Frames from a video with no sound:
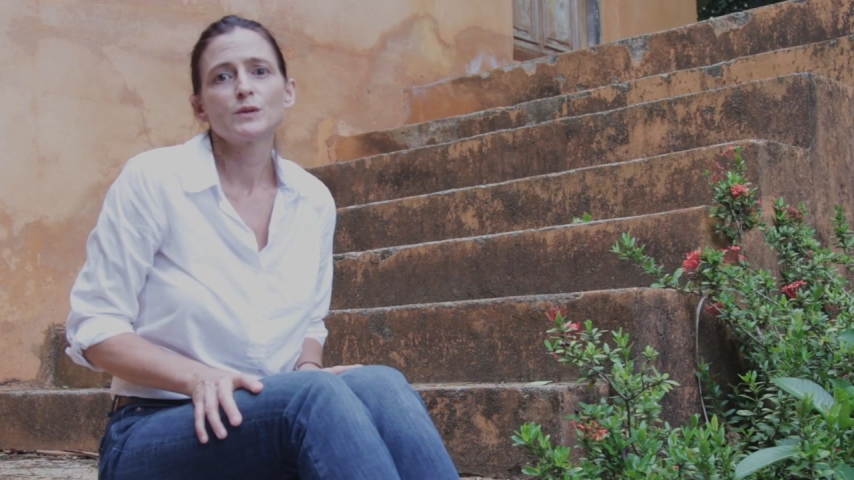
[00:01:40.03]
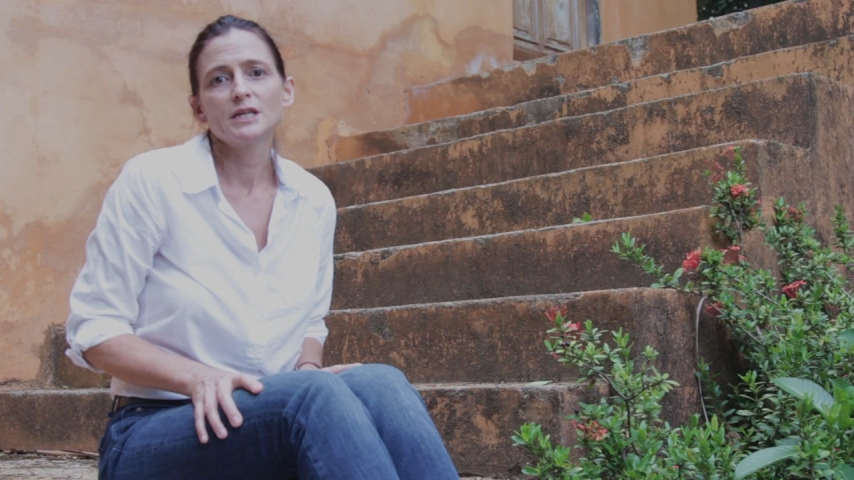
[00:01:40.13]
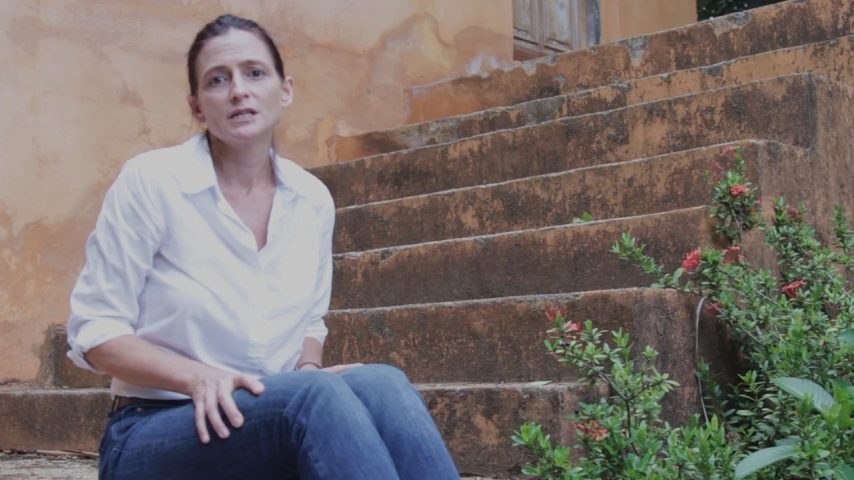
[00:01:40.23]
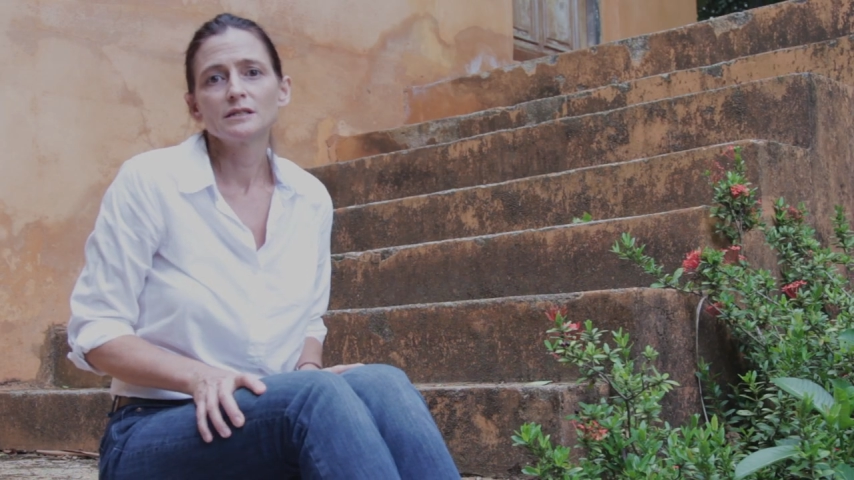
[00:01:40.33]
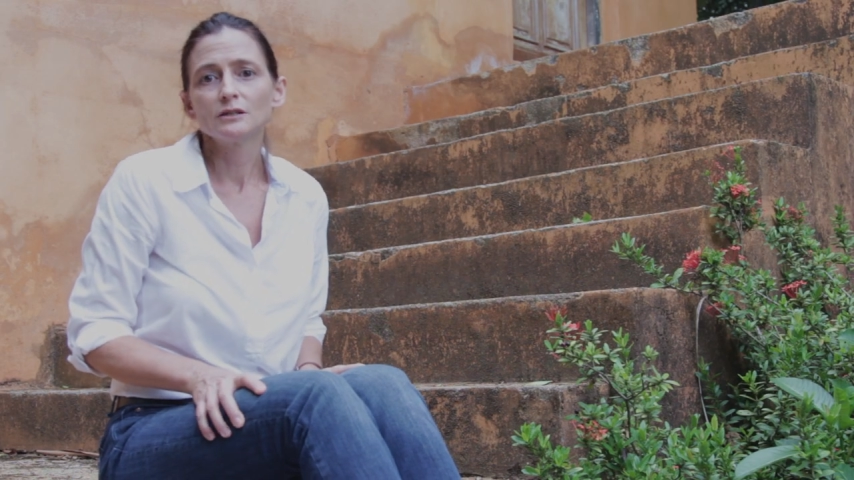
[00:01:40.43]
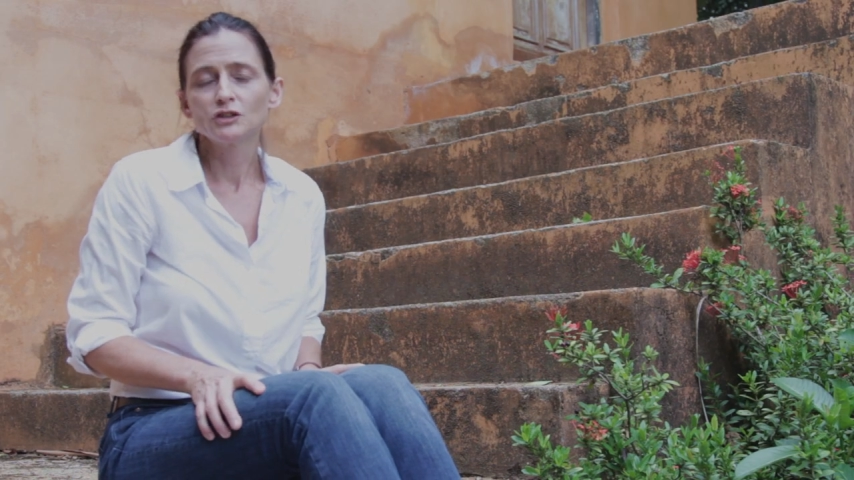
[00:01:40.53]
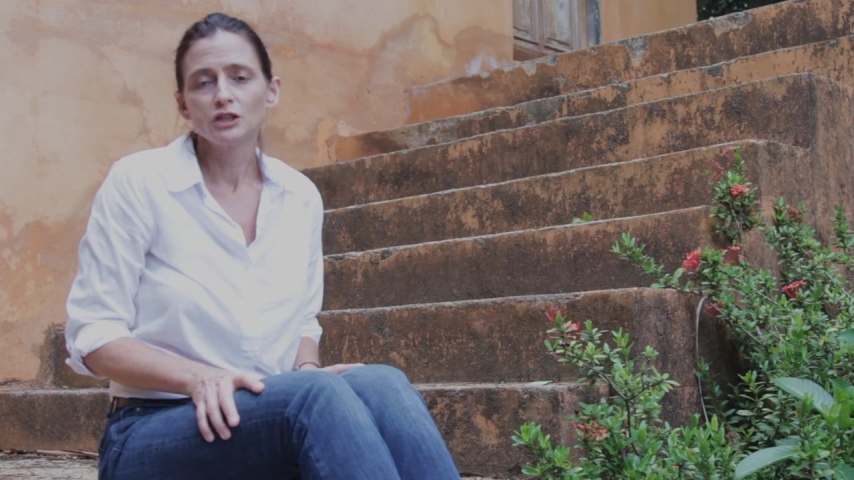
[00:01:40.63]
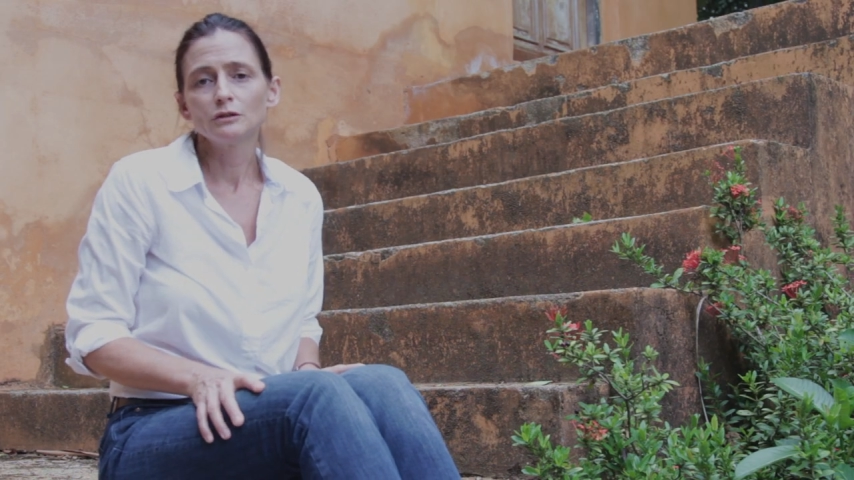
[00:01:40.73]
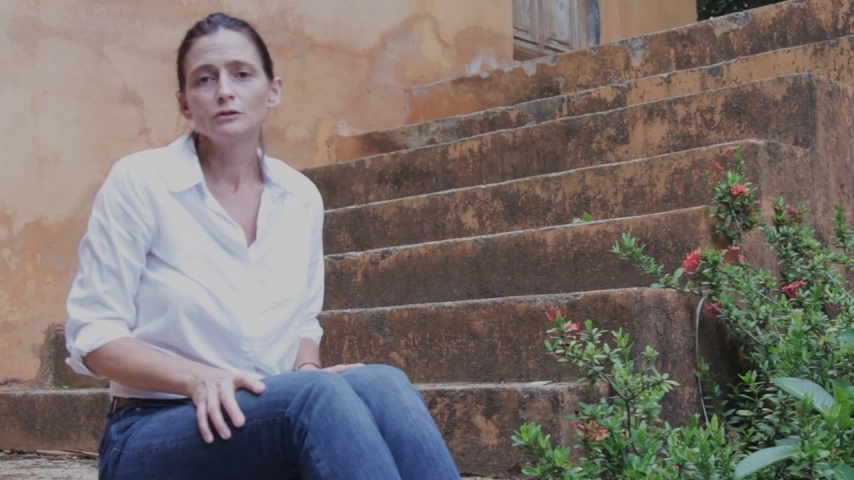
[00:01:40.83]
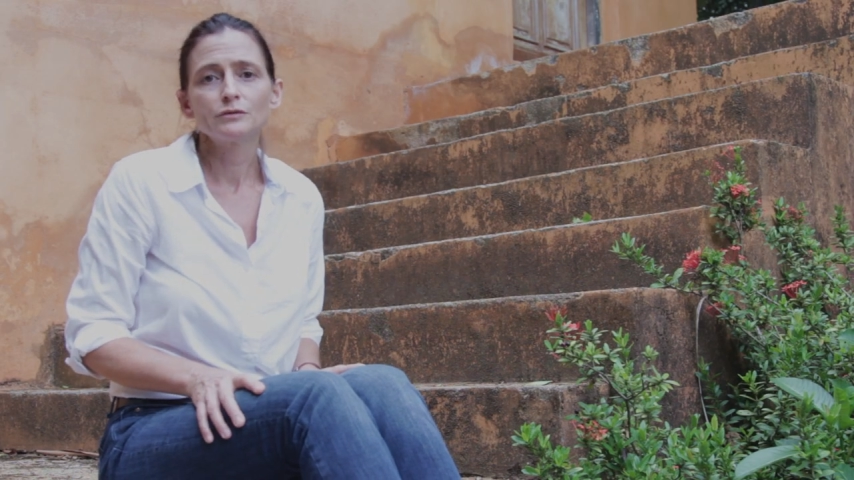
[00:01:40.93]
with these little
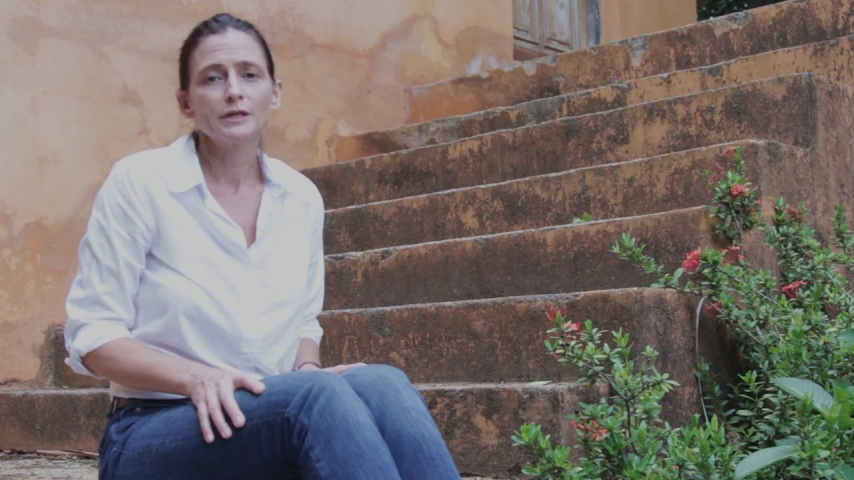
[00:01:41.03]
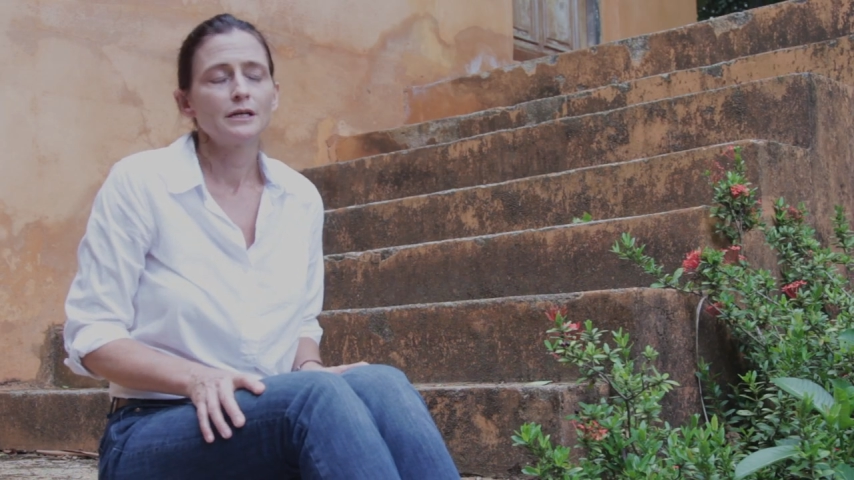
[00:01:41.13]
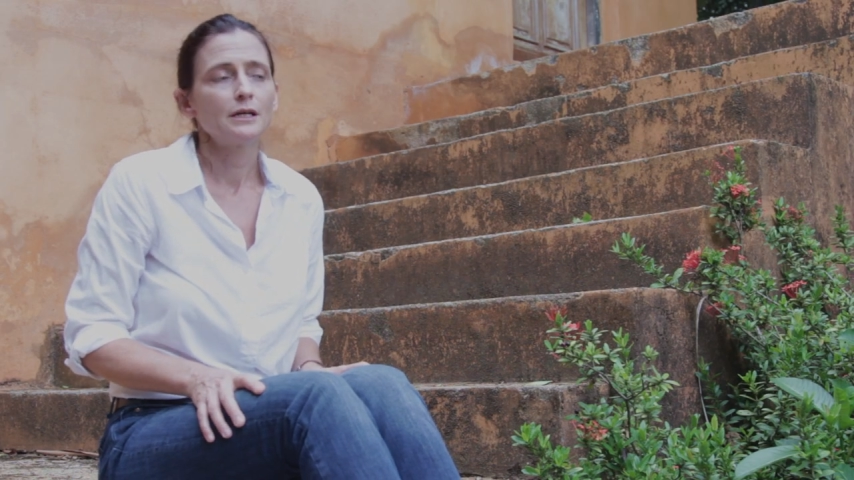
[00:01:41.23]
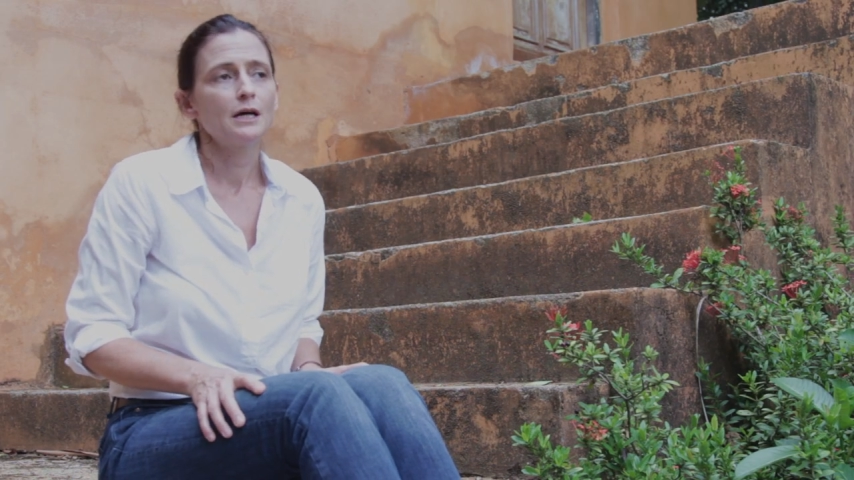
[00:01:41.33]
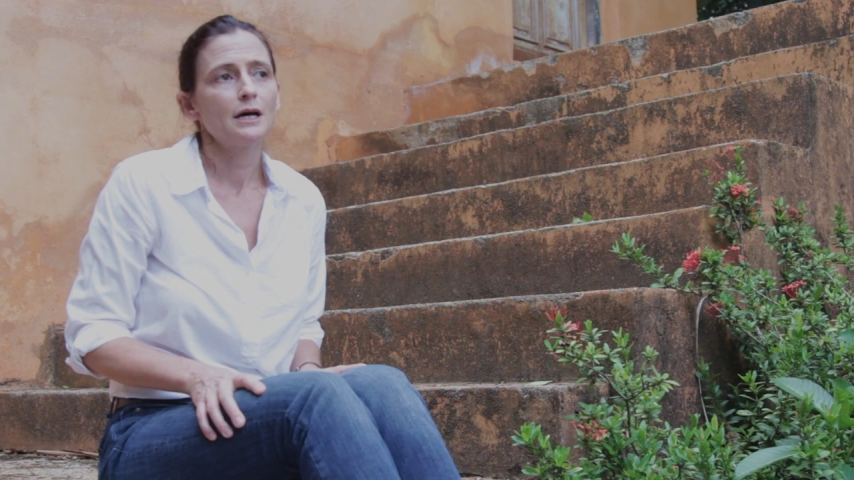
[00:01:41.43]
children,